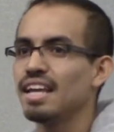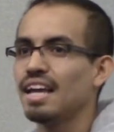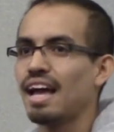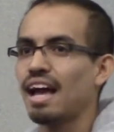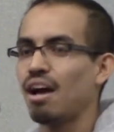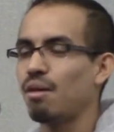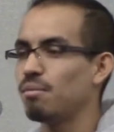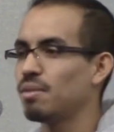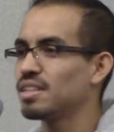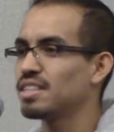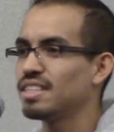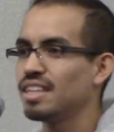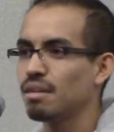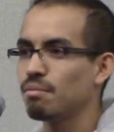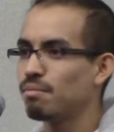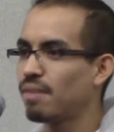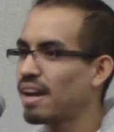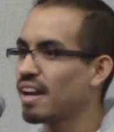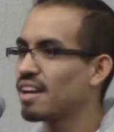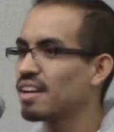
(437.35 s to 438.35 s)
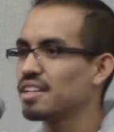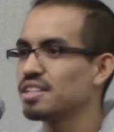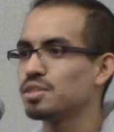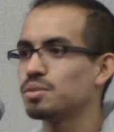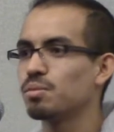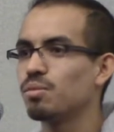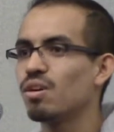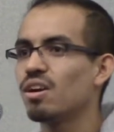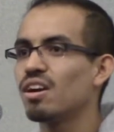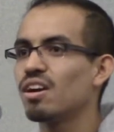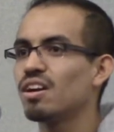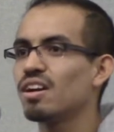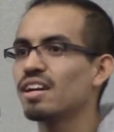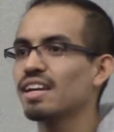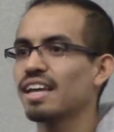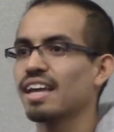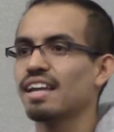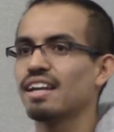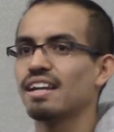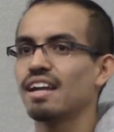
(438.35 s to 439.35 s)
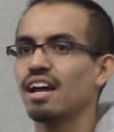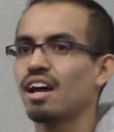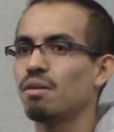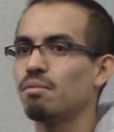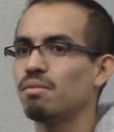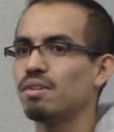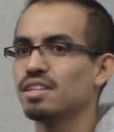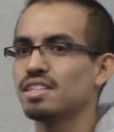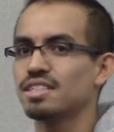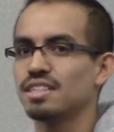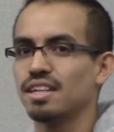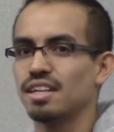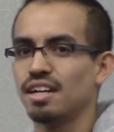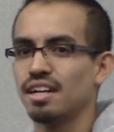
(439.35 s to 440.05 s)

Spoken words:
how much he admired his work, and how much